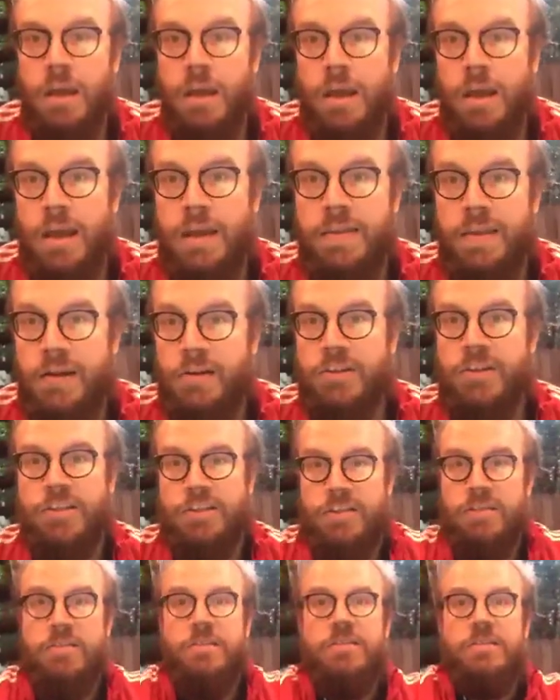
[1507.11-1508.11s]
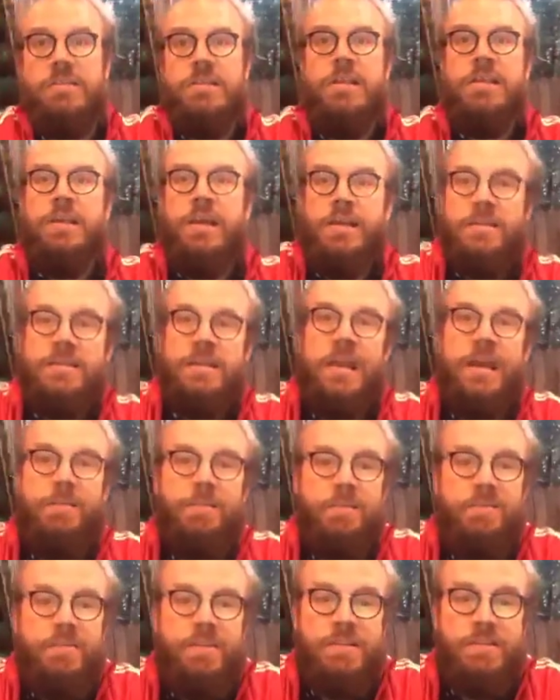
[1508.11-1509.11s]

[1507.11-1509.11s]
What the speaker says: and they're just sitting on top of this